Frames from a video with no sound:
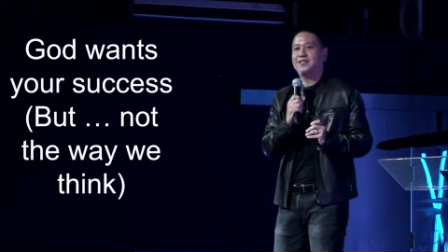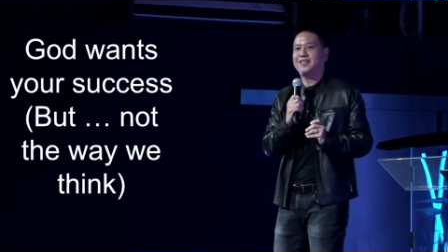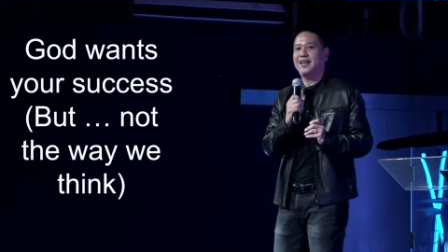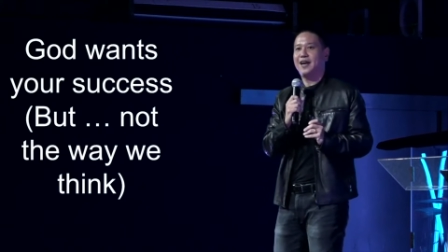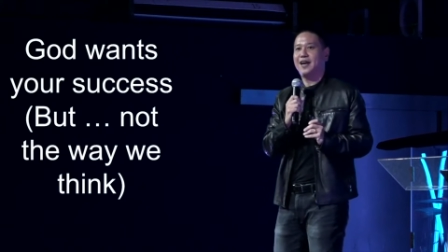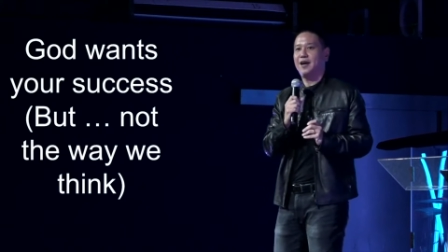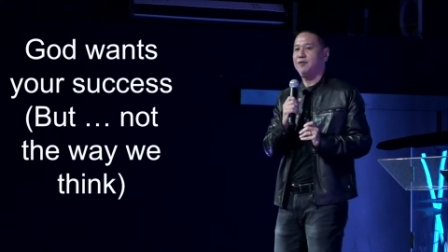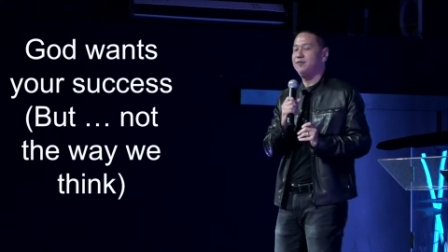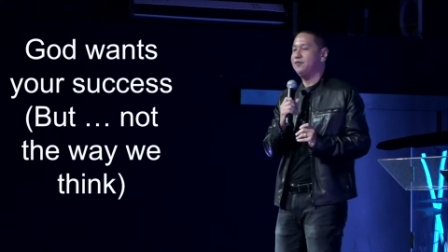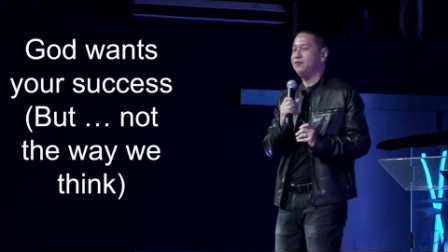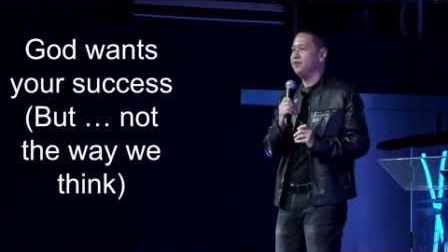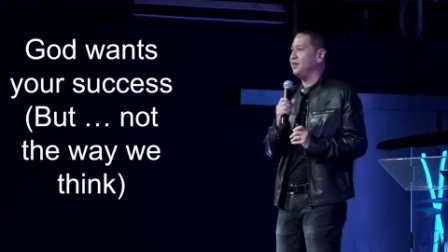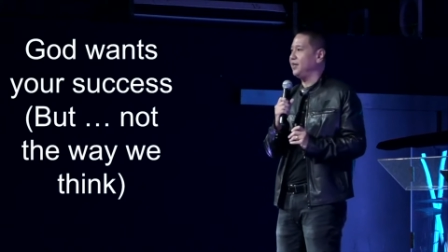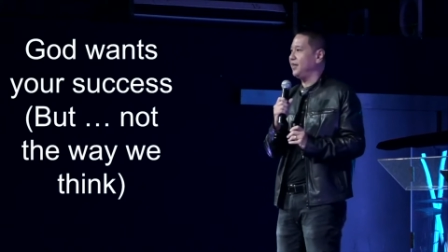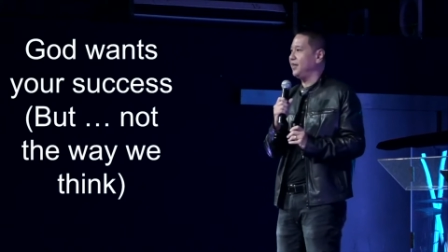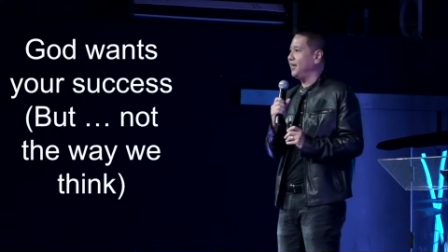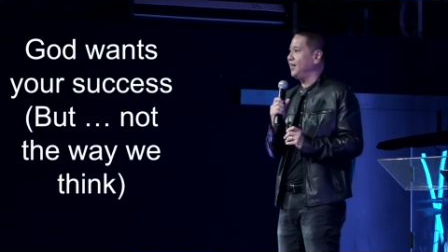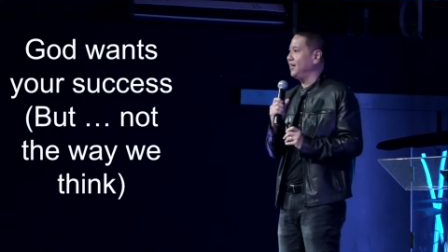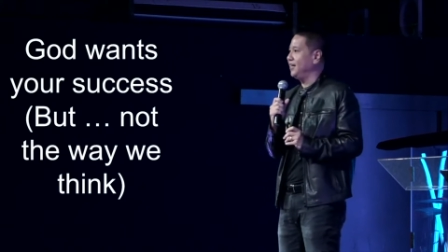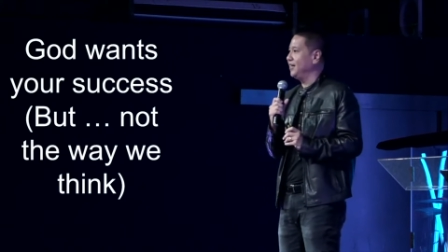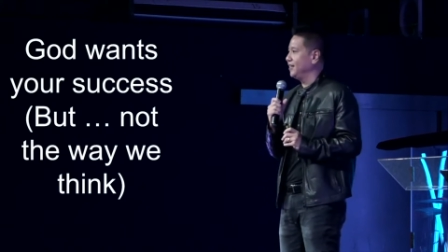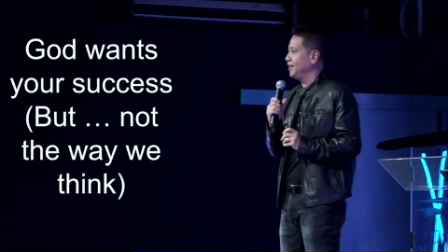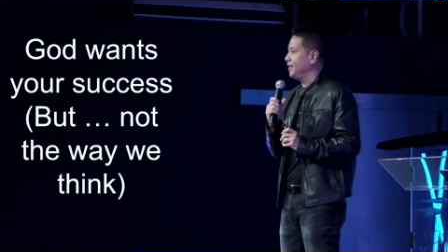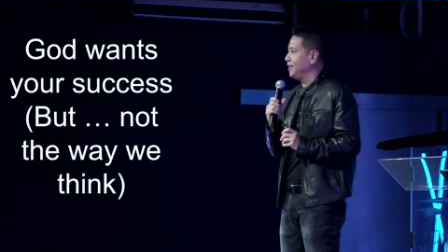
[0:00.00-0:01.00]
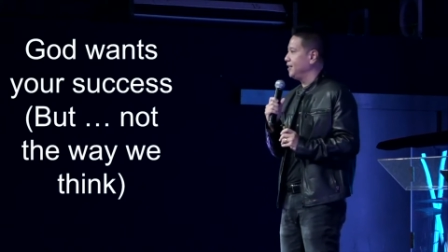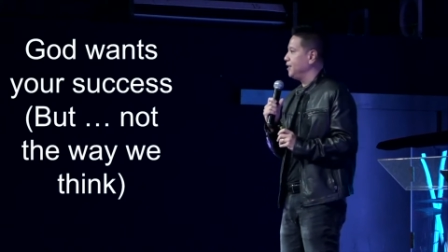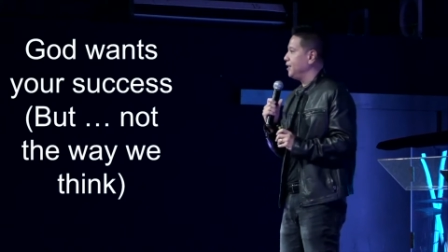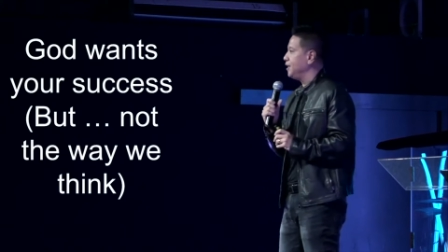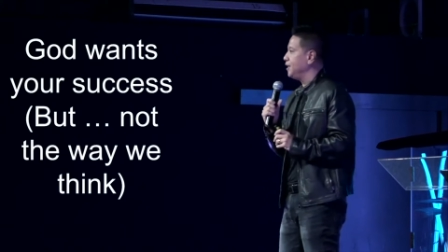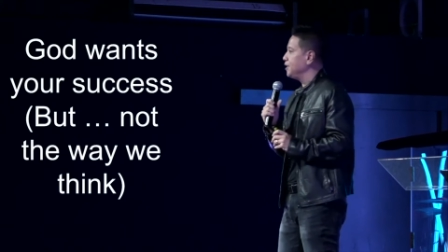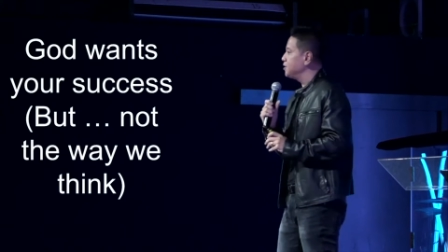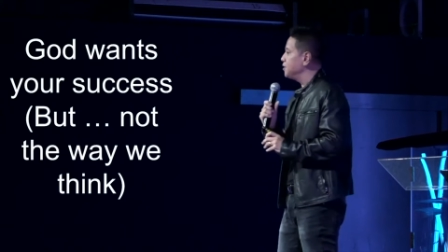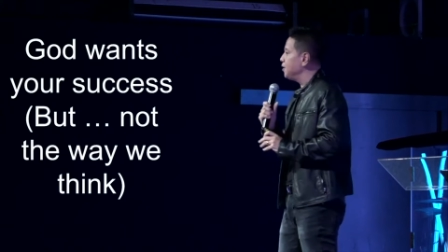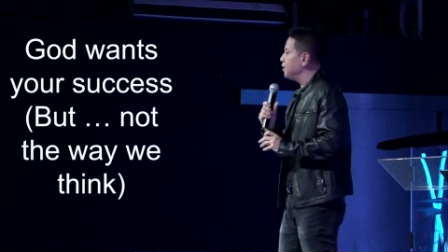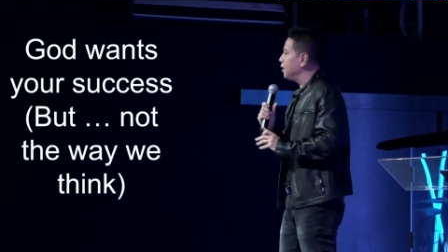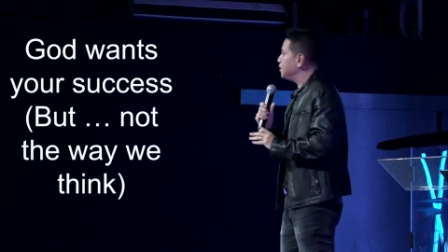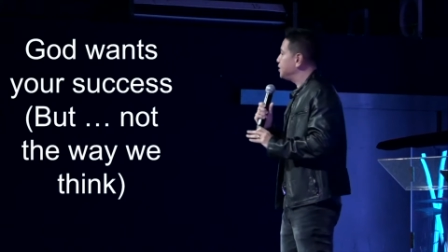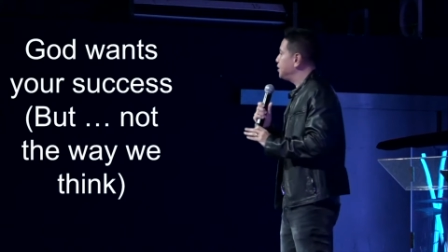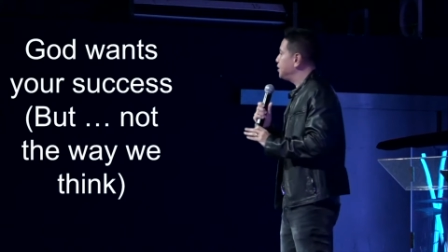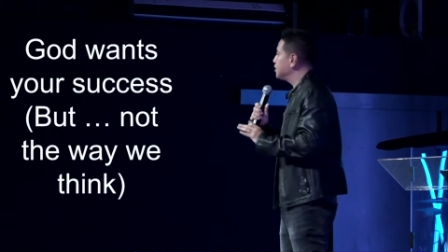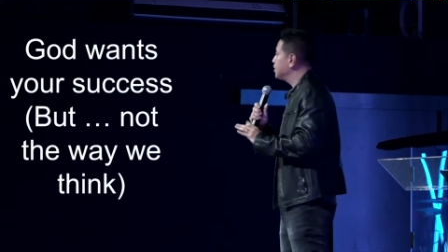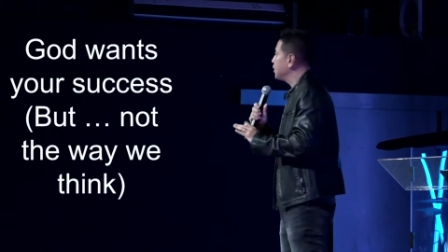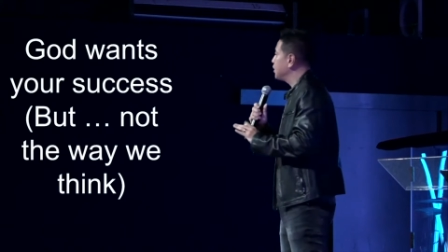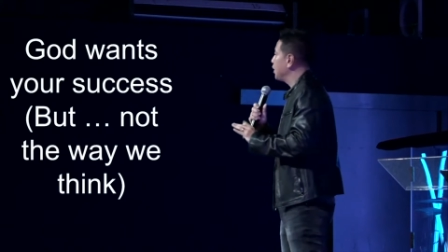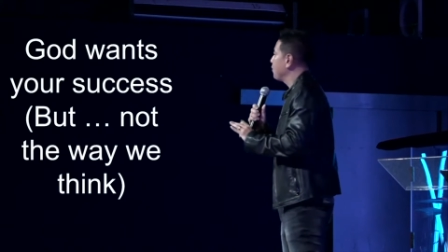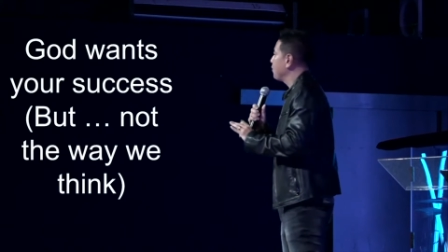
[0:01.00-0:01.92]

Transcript: carefully, it's not just talking